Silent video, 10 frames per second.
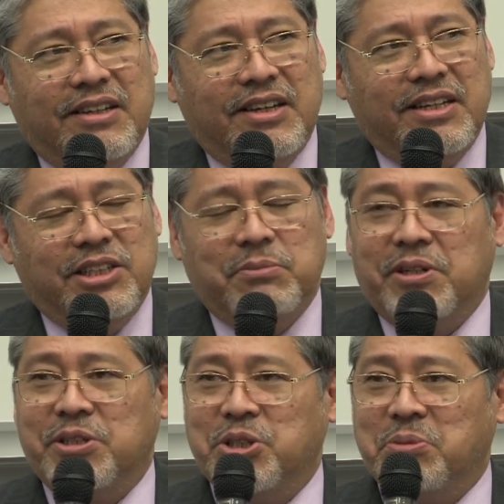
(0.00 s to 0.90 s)
it did
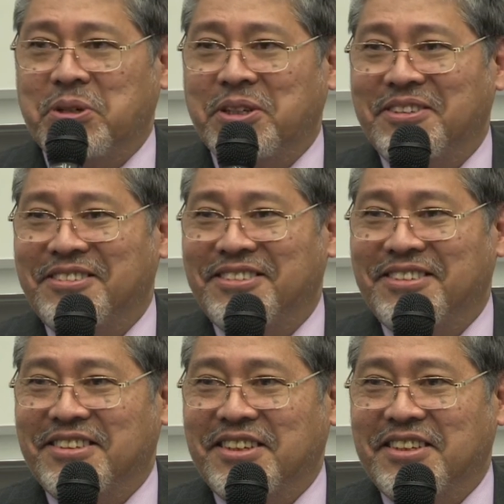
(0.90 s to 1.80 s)
participate.
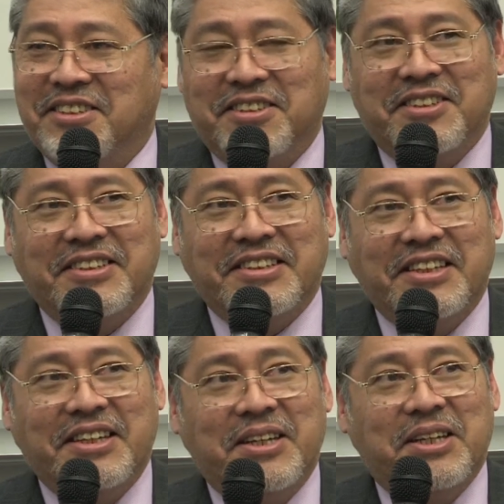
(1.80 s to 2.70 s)
And
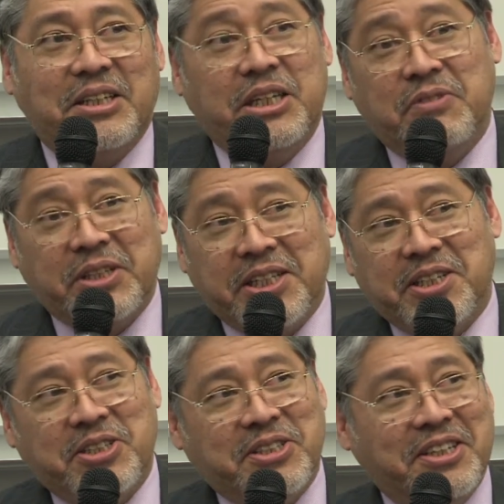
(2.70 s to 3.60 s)
given that it's